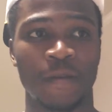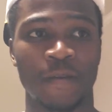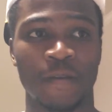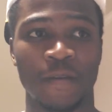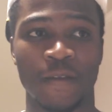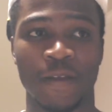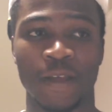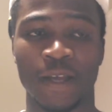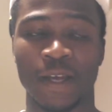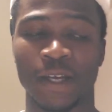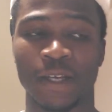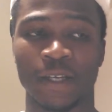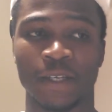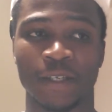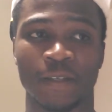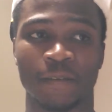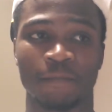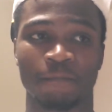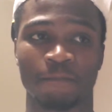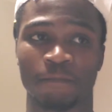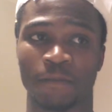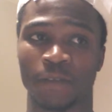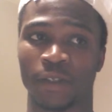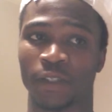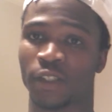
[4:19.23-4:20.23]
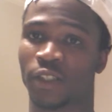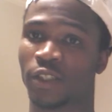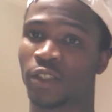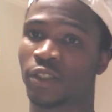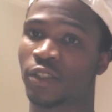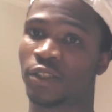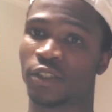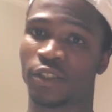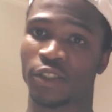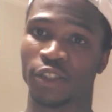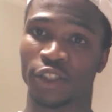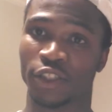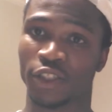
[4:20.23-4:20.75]
yeah,
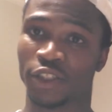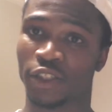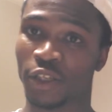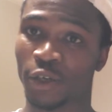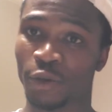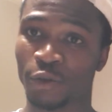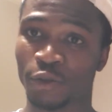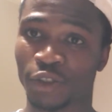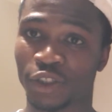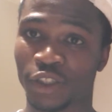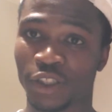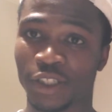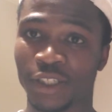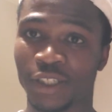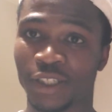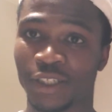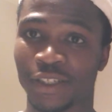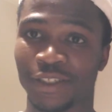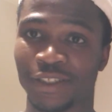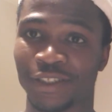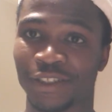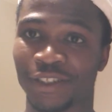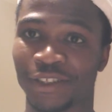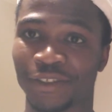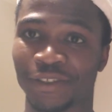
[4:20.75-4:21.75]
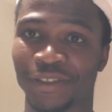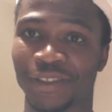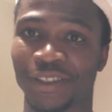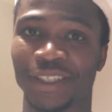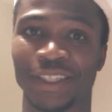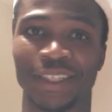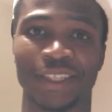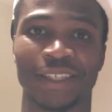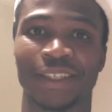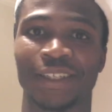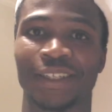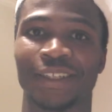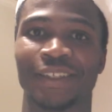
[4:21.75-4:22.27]
just know Jesus.
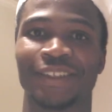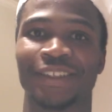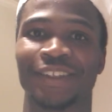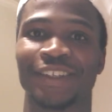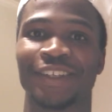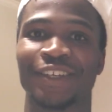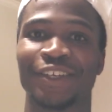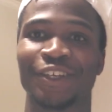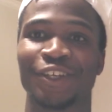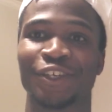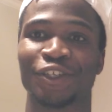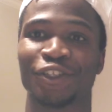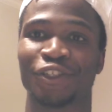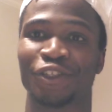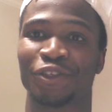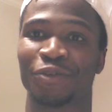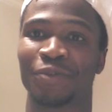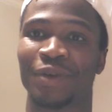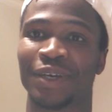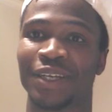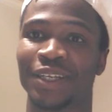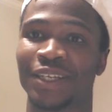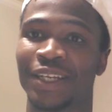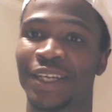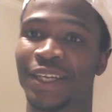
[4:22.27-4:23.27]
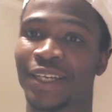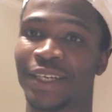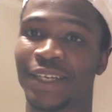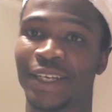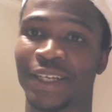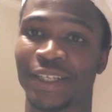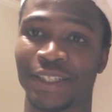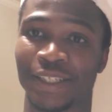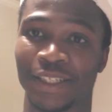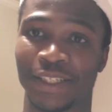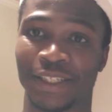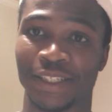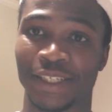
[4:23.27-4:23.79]
Somebody
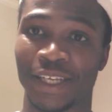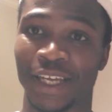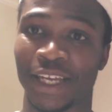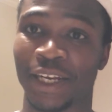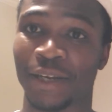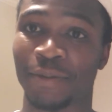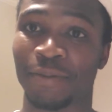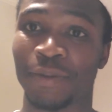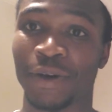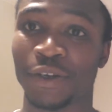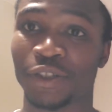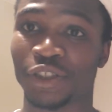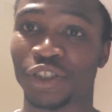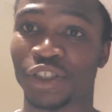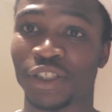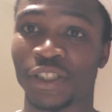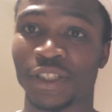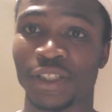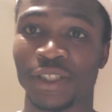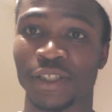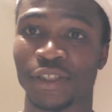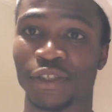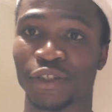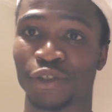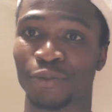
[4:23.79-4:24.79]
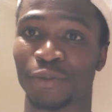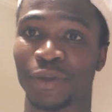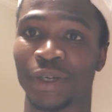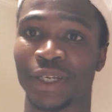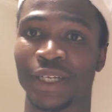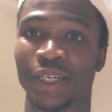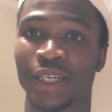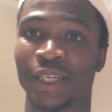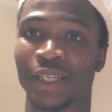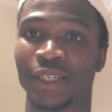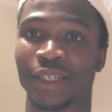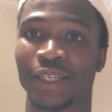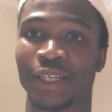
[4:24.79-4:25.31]
that's excited about Jesus, somebody
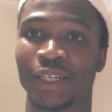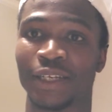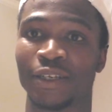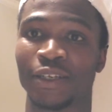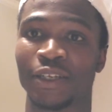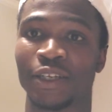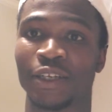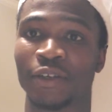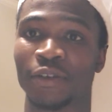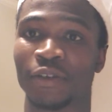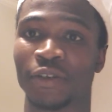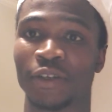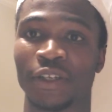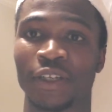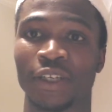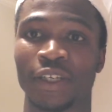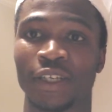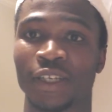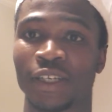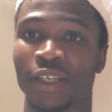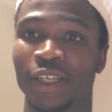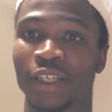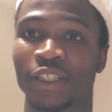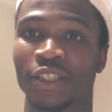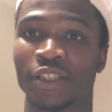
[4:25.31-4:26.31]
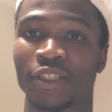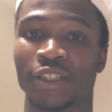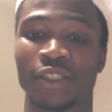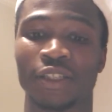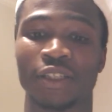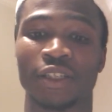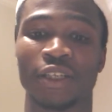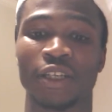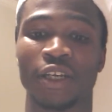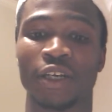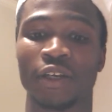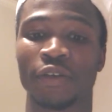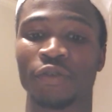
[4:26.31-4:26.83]
that just
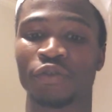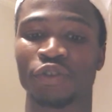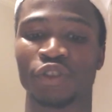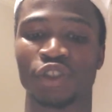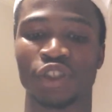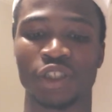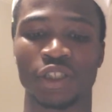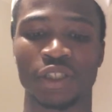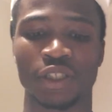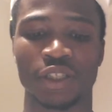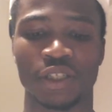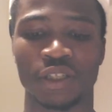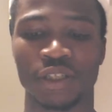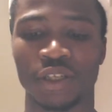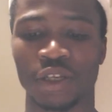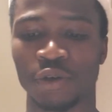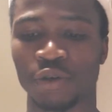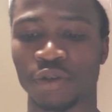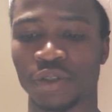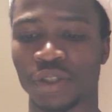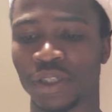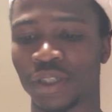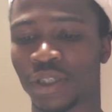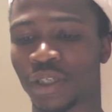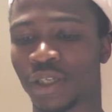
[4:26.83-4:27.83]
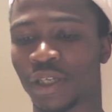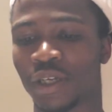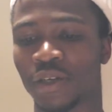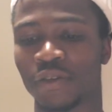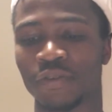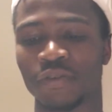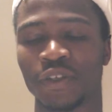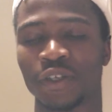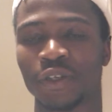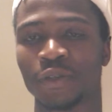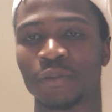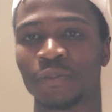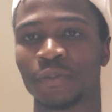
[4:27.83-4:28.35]
loves Jesus, knows and
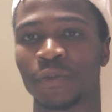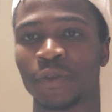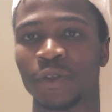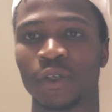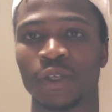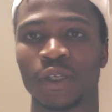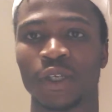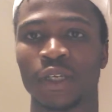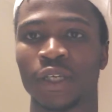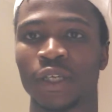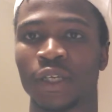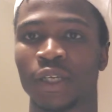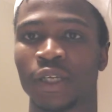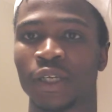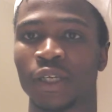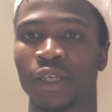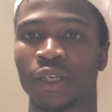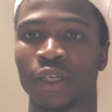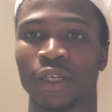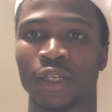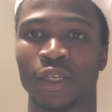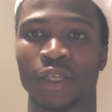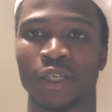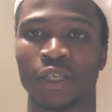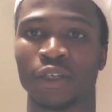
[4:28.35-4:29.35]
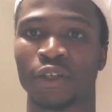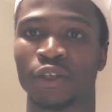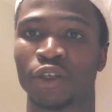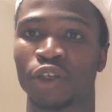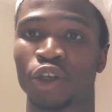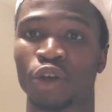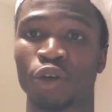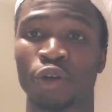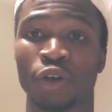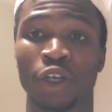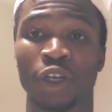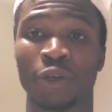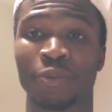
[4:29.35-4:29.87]
loves Him. And
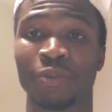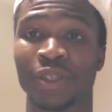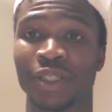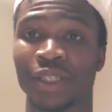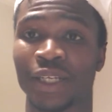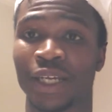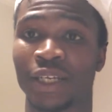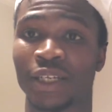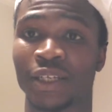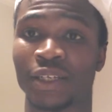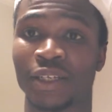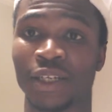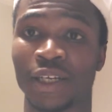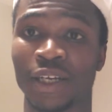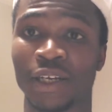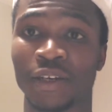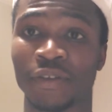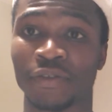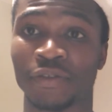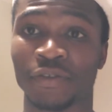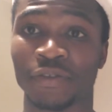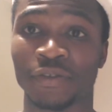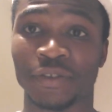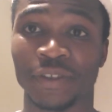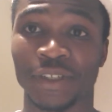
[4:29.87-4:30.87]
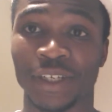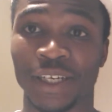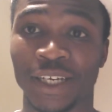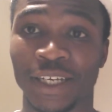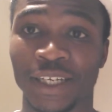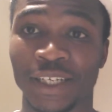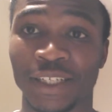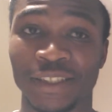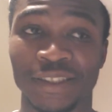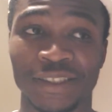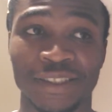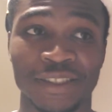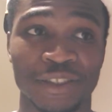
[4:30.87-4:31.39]
knowing Him is not enough,
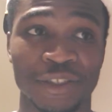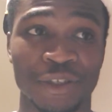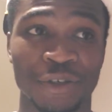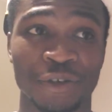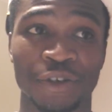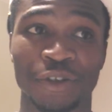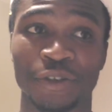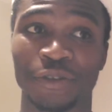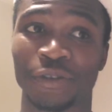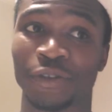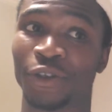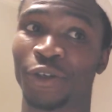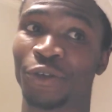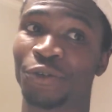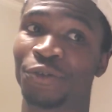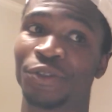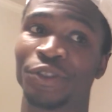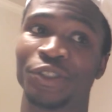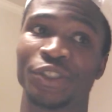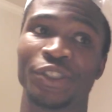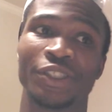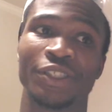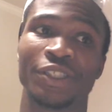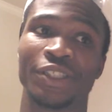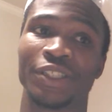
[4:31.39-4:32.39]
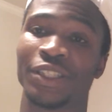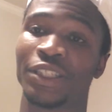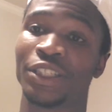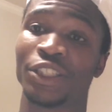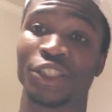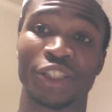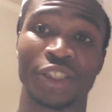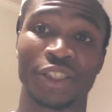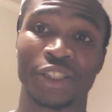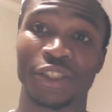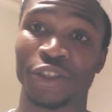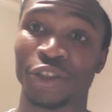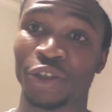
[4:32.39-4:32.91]
guys. Knowing Jesus,
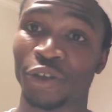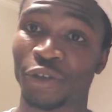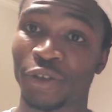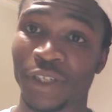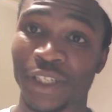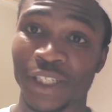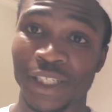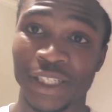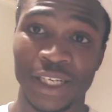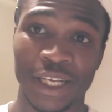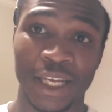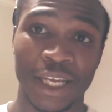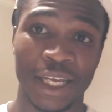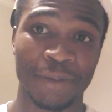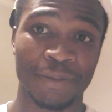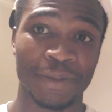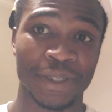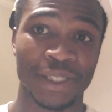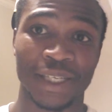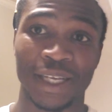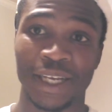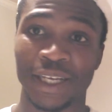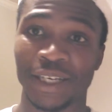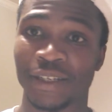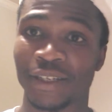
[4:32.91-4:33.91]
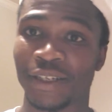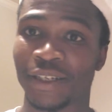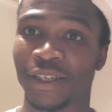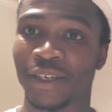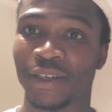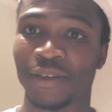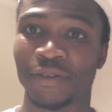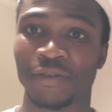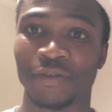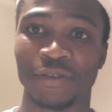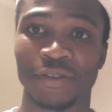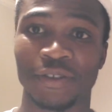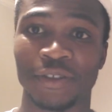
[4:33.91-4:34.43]
just knowing His name is not
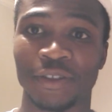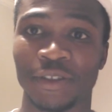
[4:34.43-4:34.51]
enough.